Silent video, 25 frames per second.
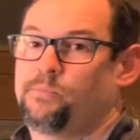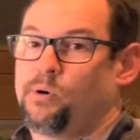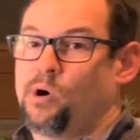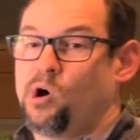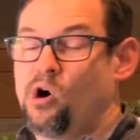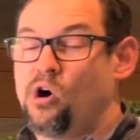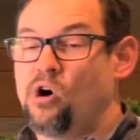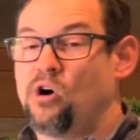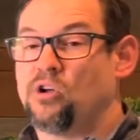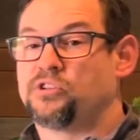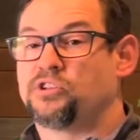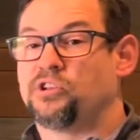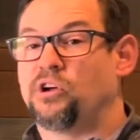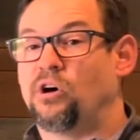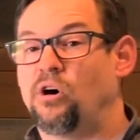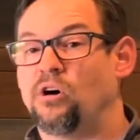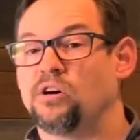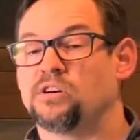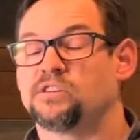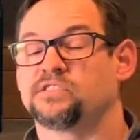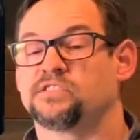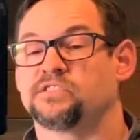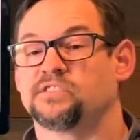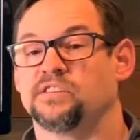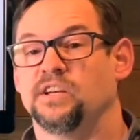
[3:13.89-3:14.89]
Paul
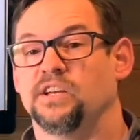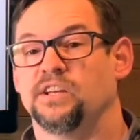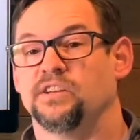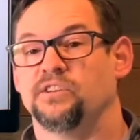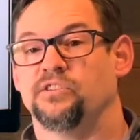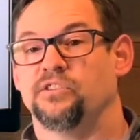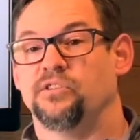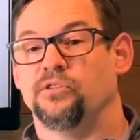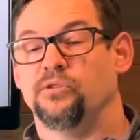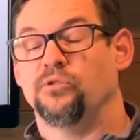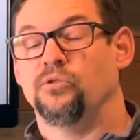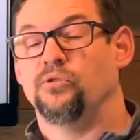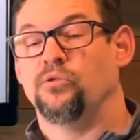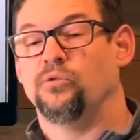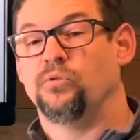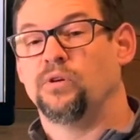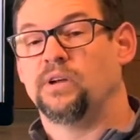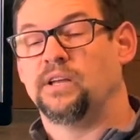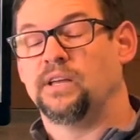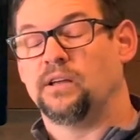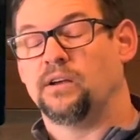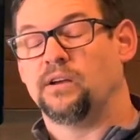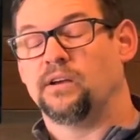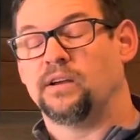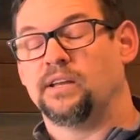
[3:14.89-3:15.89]
talks to,
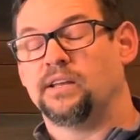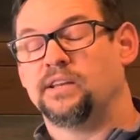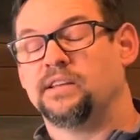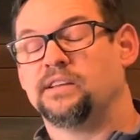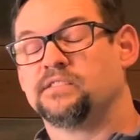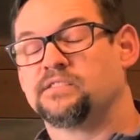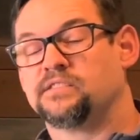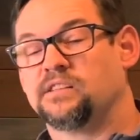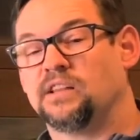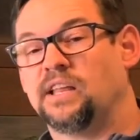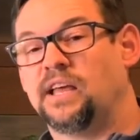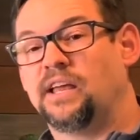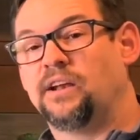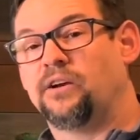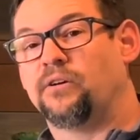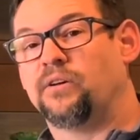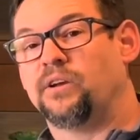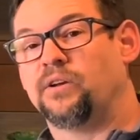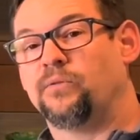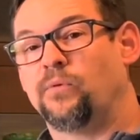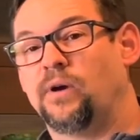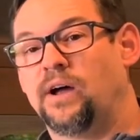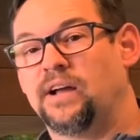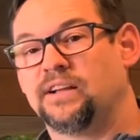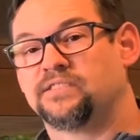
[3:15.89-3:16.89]
in his letter,
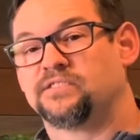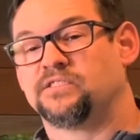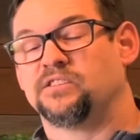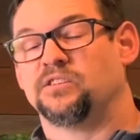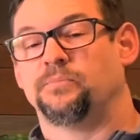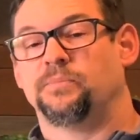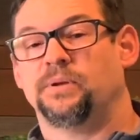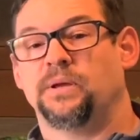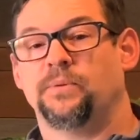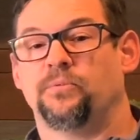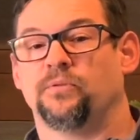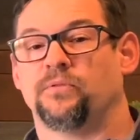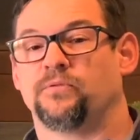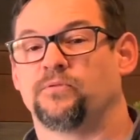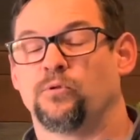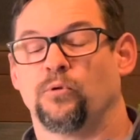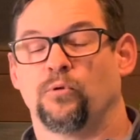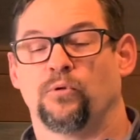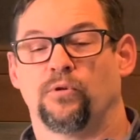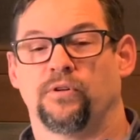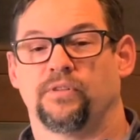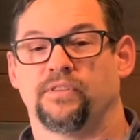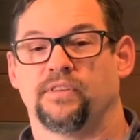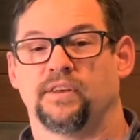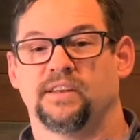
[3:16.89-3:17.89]
he writes to the people of
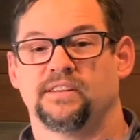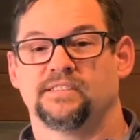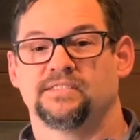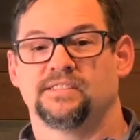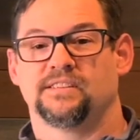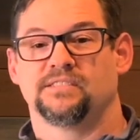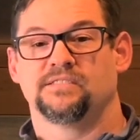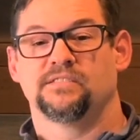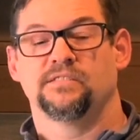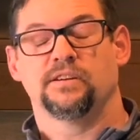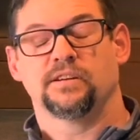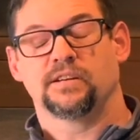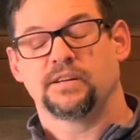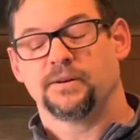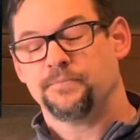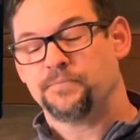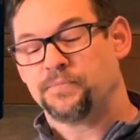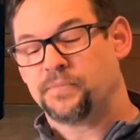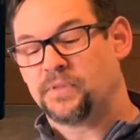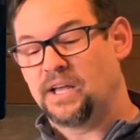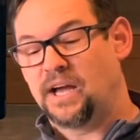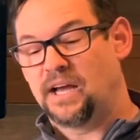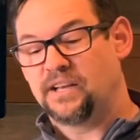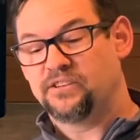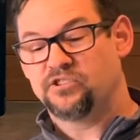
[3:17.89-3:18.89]
Corinth, and he says, "Look,
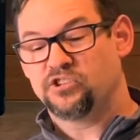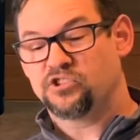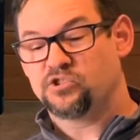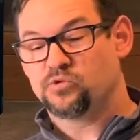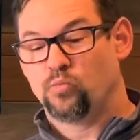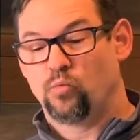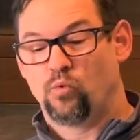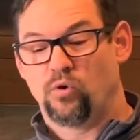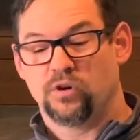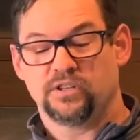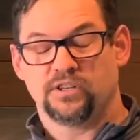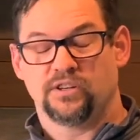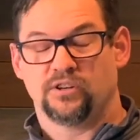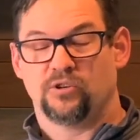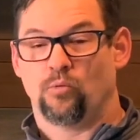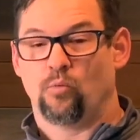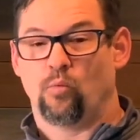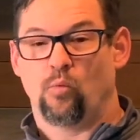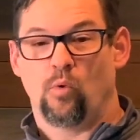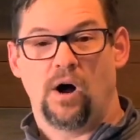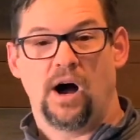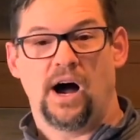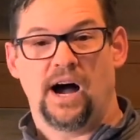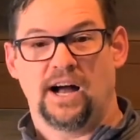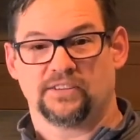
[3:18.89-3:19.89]
I just want you to
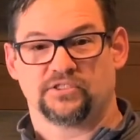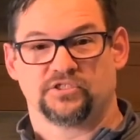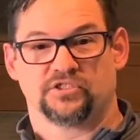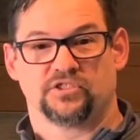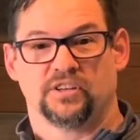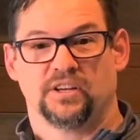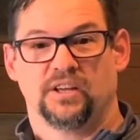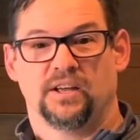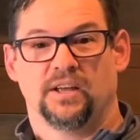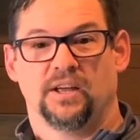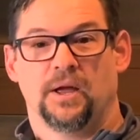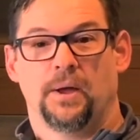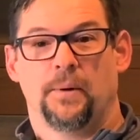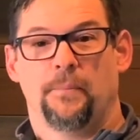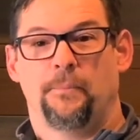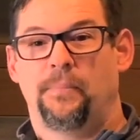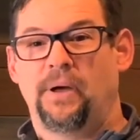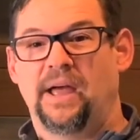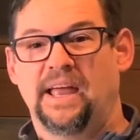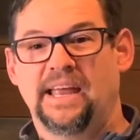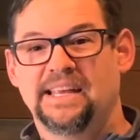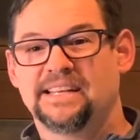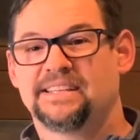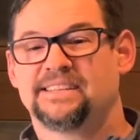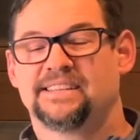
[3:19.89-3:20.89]
watch.
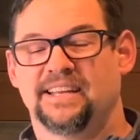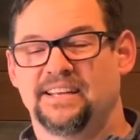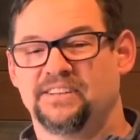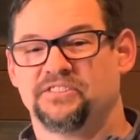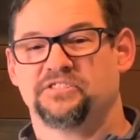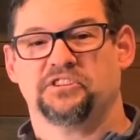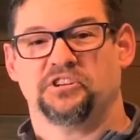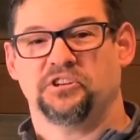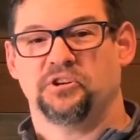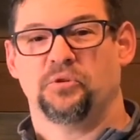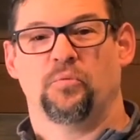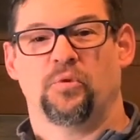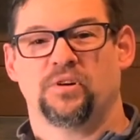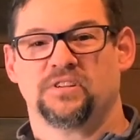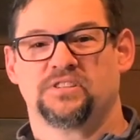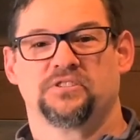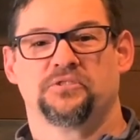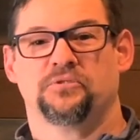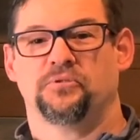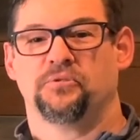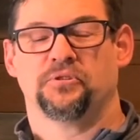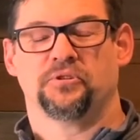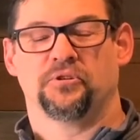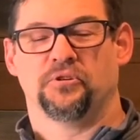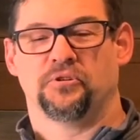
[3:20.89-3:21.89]
Pay attention to what's
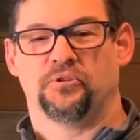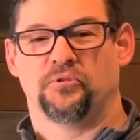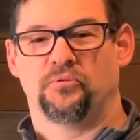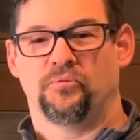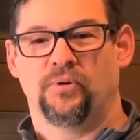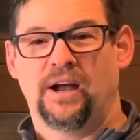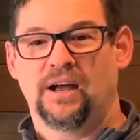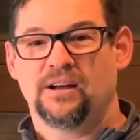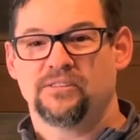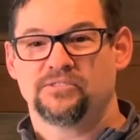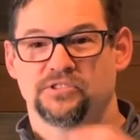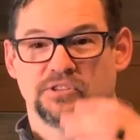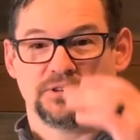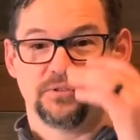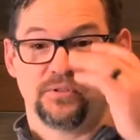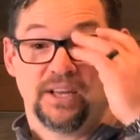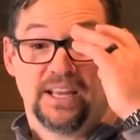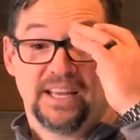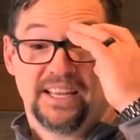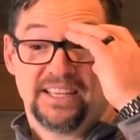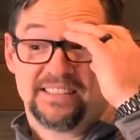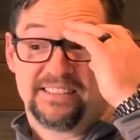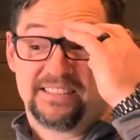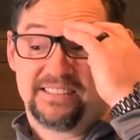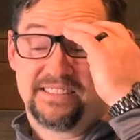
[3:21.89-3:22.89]
going on around you.
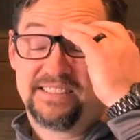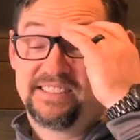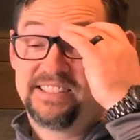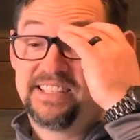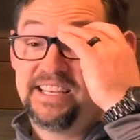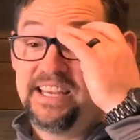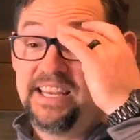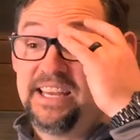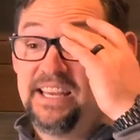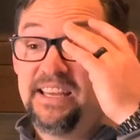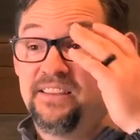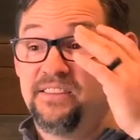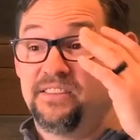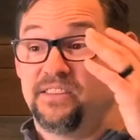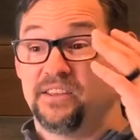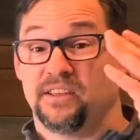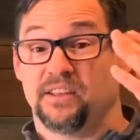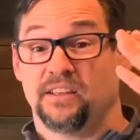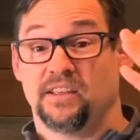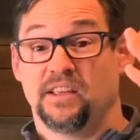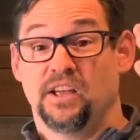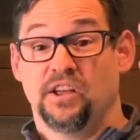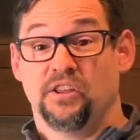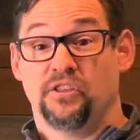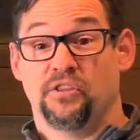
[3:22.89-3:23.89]
See
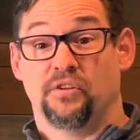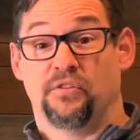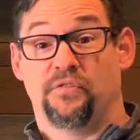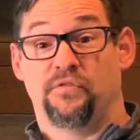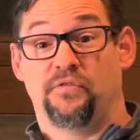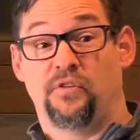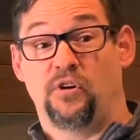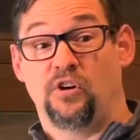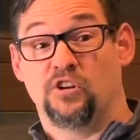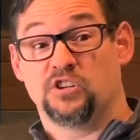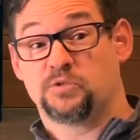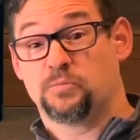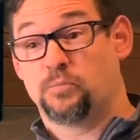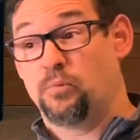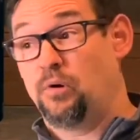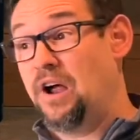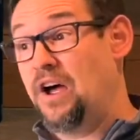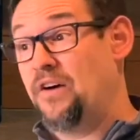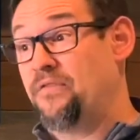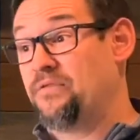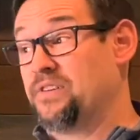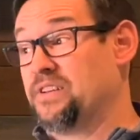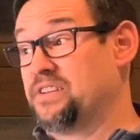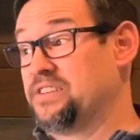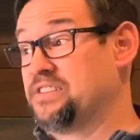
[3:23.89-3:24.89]
the false
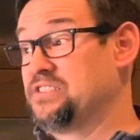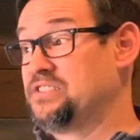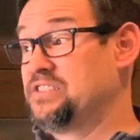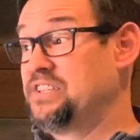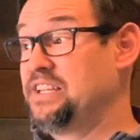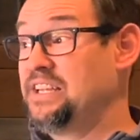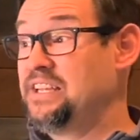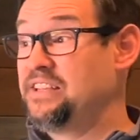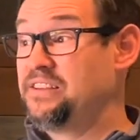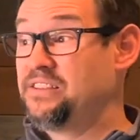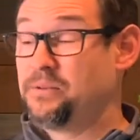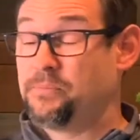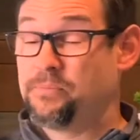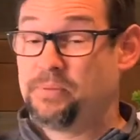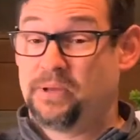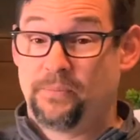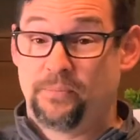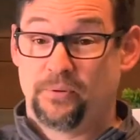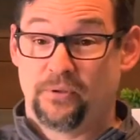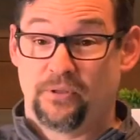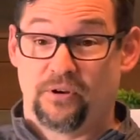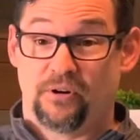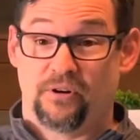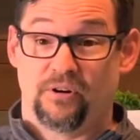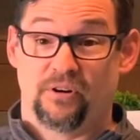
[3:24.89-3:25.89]
prophets. See the
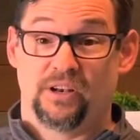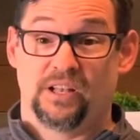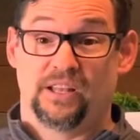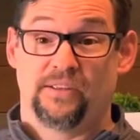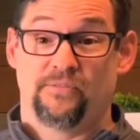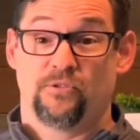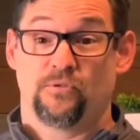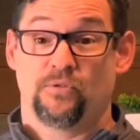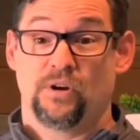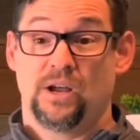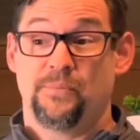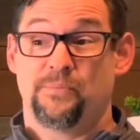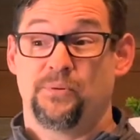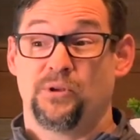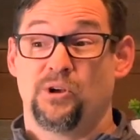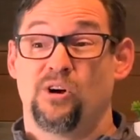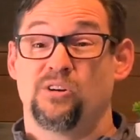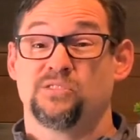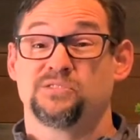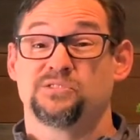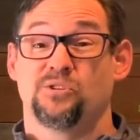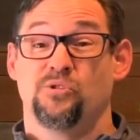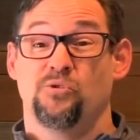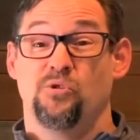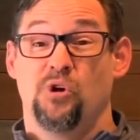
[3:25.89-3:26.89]
people that aren't living right. But
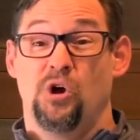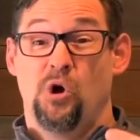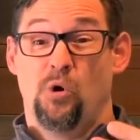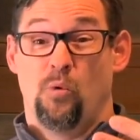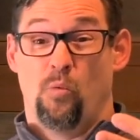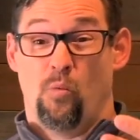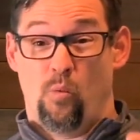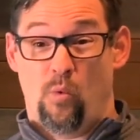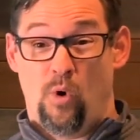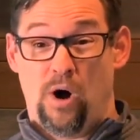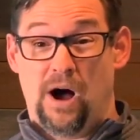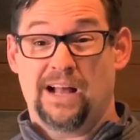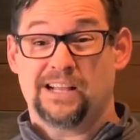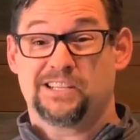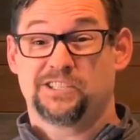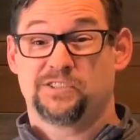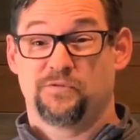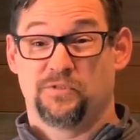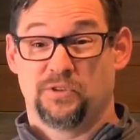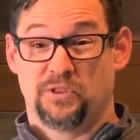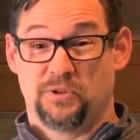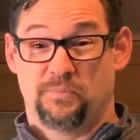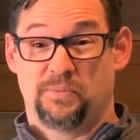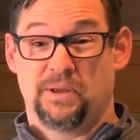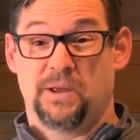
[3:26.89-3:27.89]
also watch
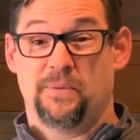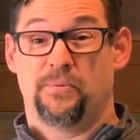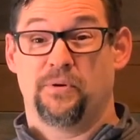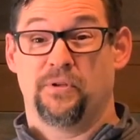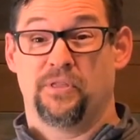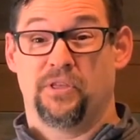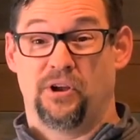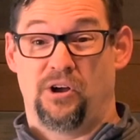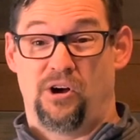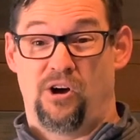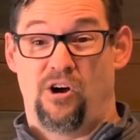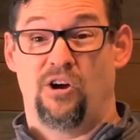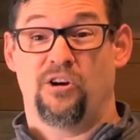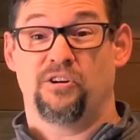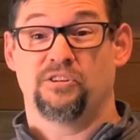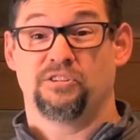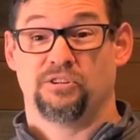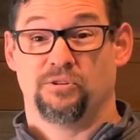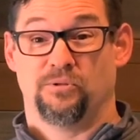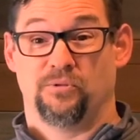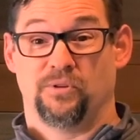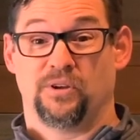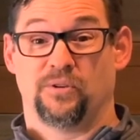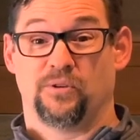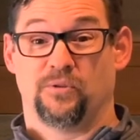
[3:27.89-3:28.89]
for the people that are
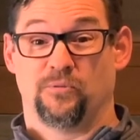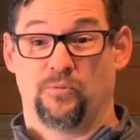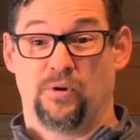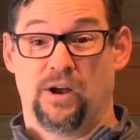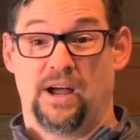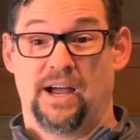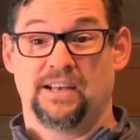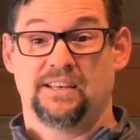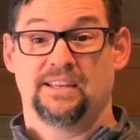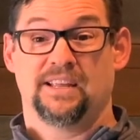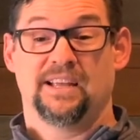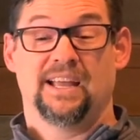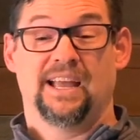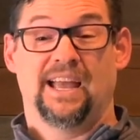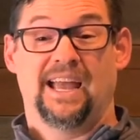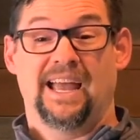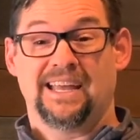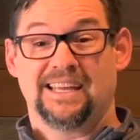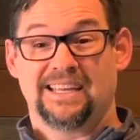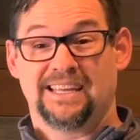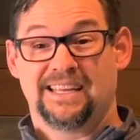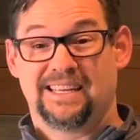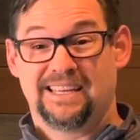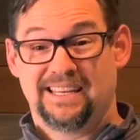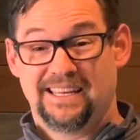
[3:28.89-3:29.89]
doing it right
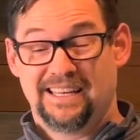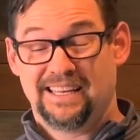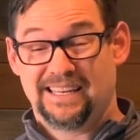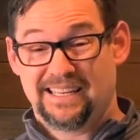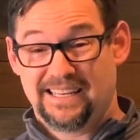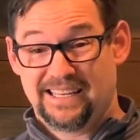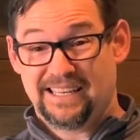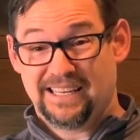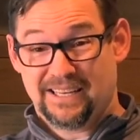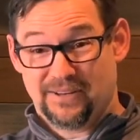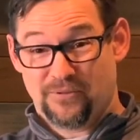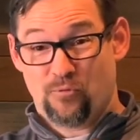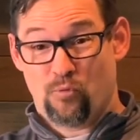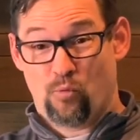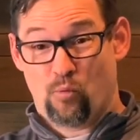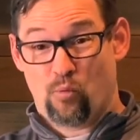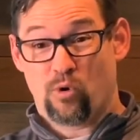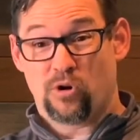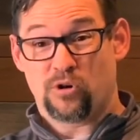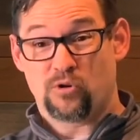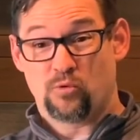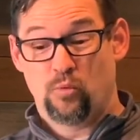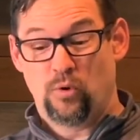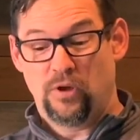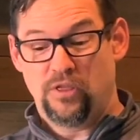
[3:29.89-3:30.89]
and
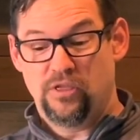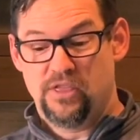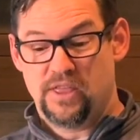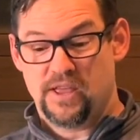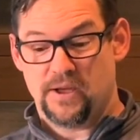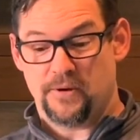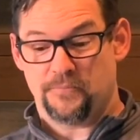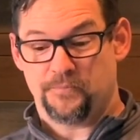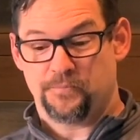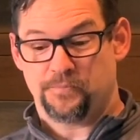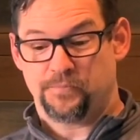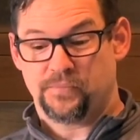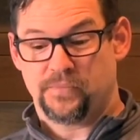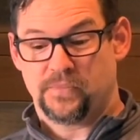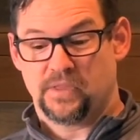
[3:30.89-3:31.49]
work with them.